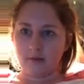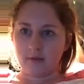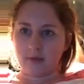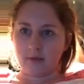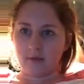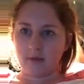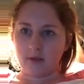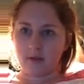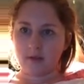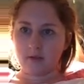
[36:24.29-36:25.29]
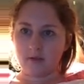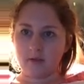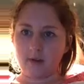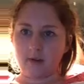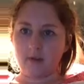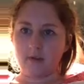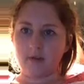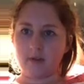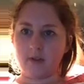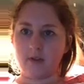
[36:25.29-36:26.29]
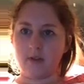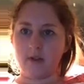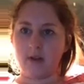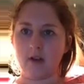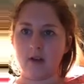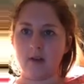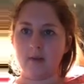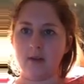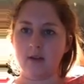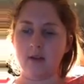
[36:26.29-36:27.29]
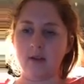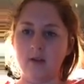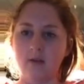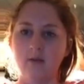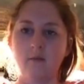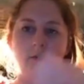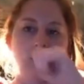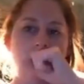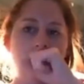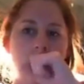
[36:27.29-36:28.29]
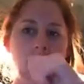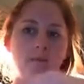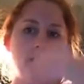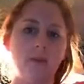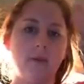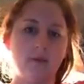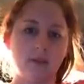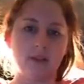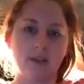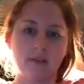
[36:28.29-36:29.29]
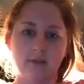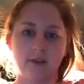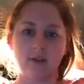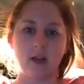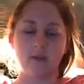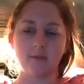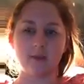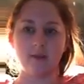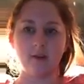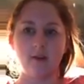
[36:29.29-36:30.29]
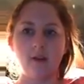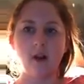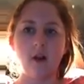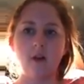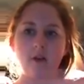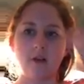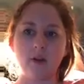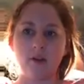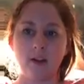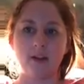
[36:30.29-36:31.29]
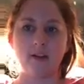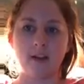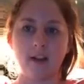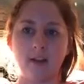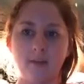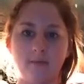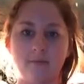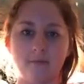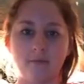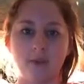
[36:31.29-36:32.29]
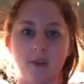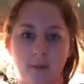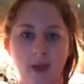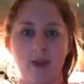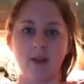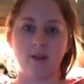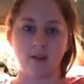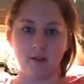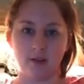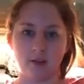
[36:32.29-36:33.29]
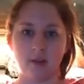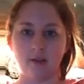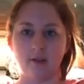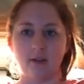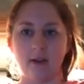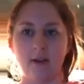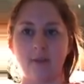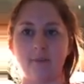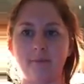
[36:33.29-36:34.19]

What is the relationship between our emotions and time? Your emotions can affect time, so when you're running late, you're panicked, you need to get there on time.